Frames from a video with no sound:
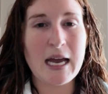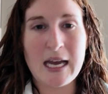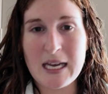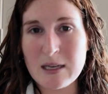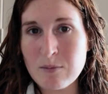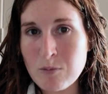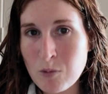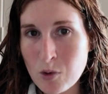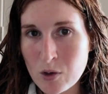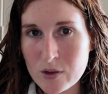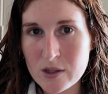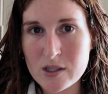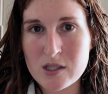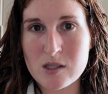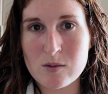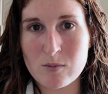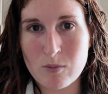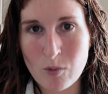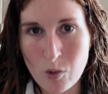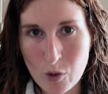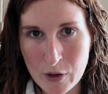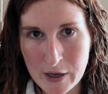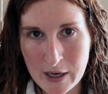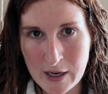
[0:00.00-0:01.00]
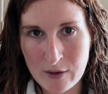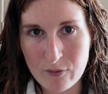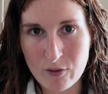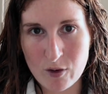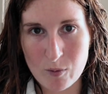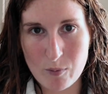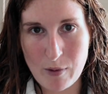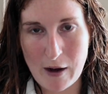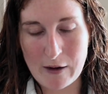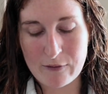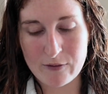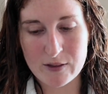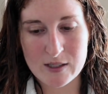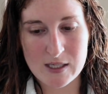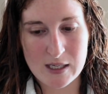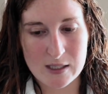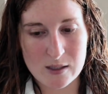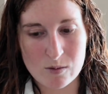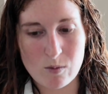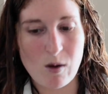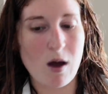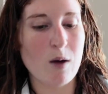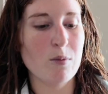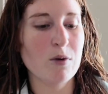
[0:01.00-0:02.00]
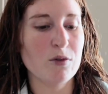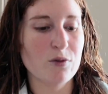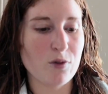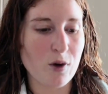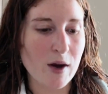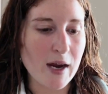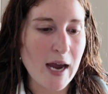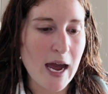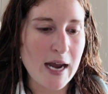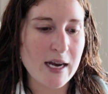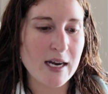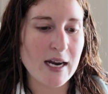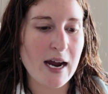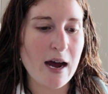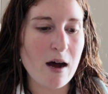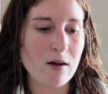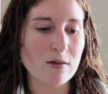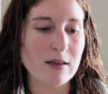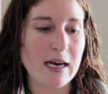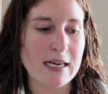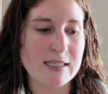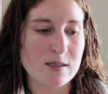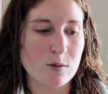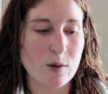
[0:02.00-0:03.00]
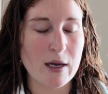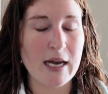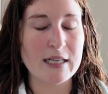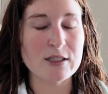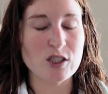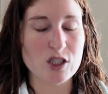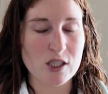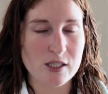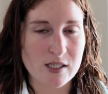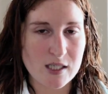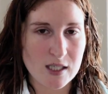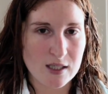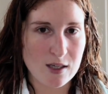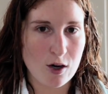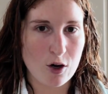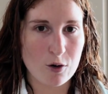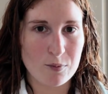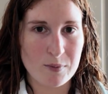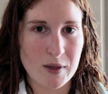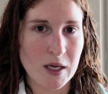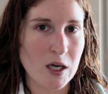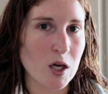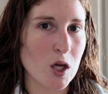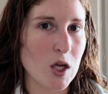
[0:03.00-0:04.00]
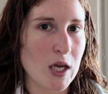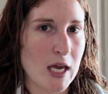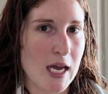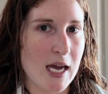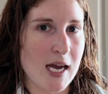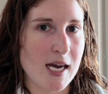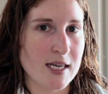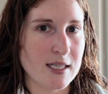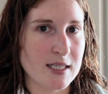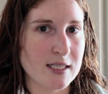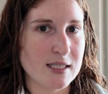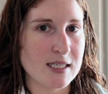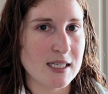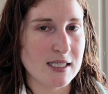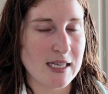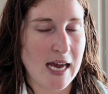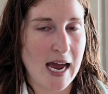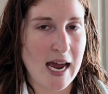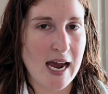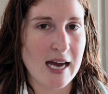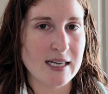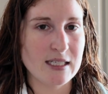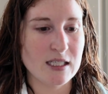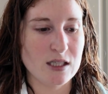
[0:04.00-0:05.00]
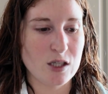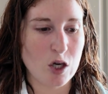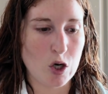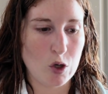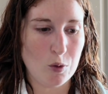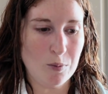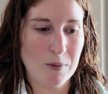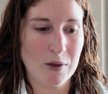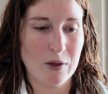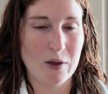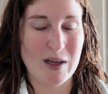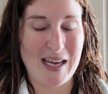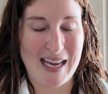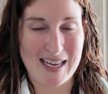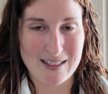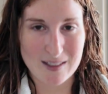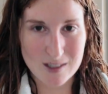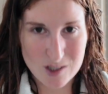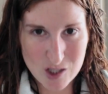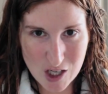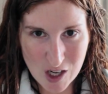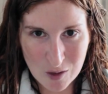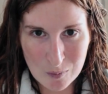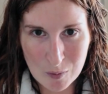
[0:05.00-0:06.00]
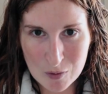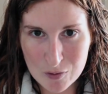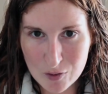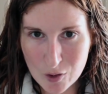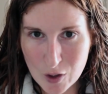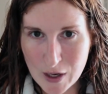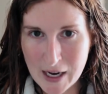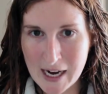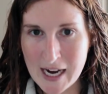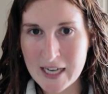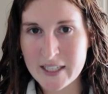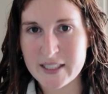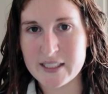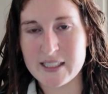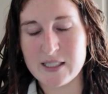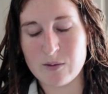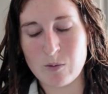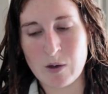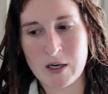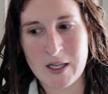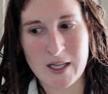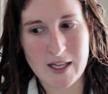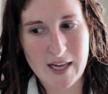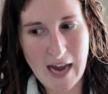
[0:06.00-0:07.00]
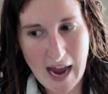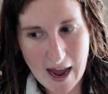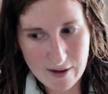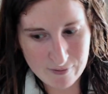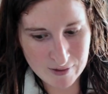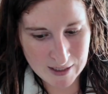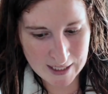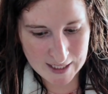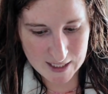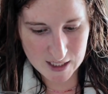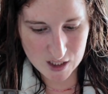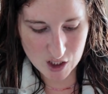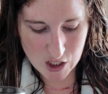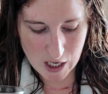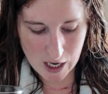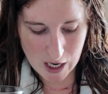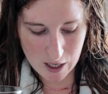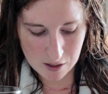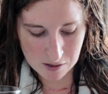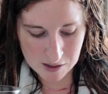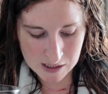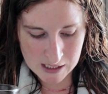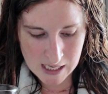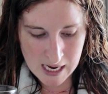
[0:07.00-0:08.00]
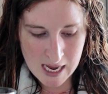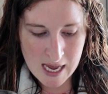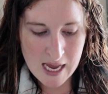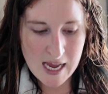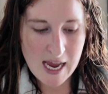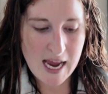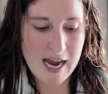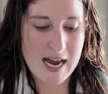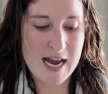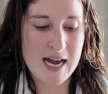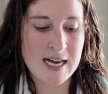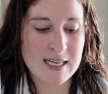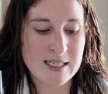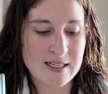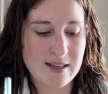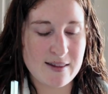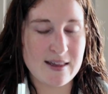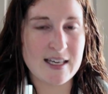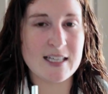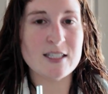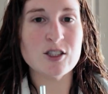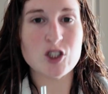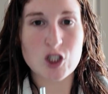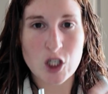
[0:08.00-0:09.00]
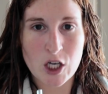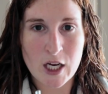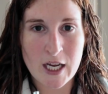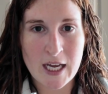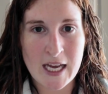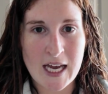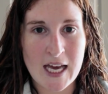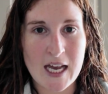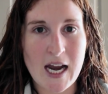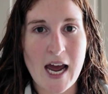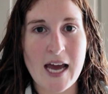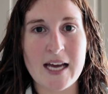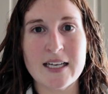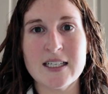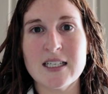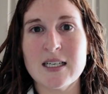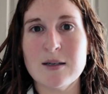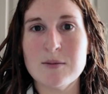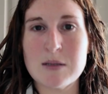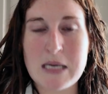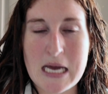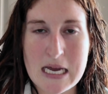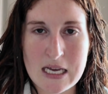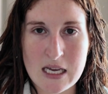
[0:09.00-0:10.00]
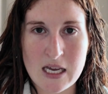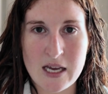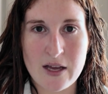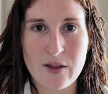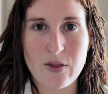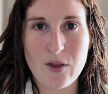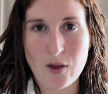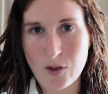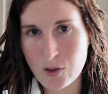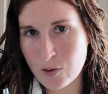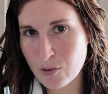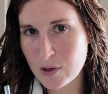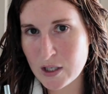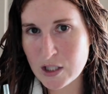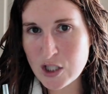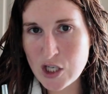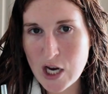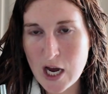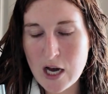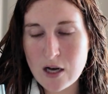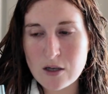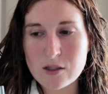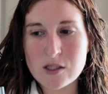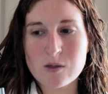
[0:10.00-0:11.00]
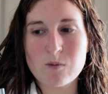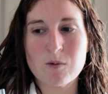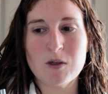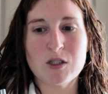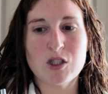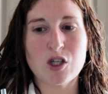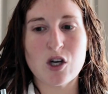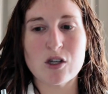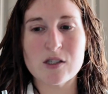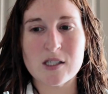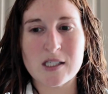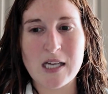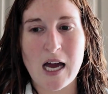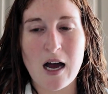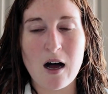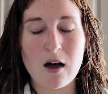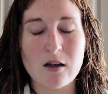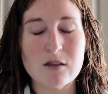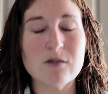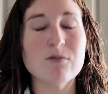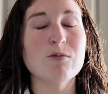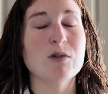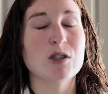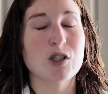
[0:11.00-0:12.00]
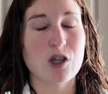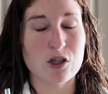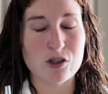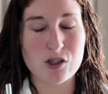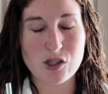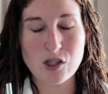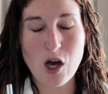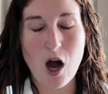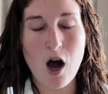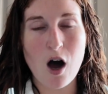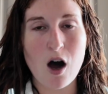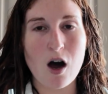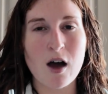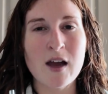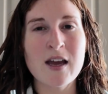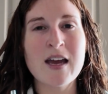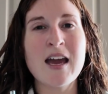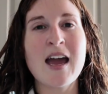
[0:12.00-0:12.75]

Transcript: Ate more this morning for breakfast as well before I headed out. Last week I just did the oatmeal, and today I did the oatmeal and a gel beforehand. I did one of the caffeinated gels, and then during it I ended up taking the 3 gels, which y'all saw,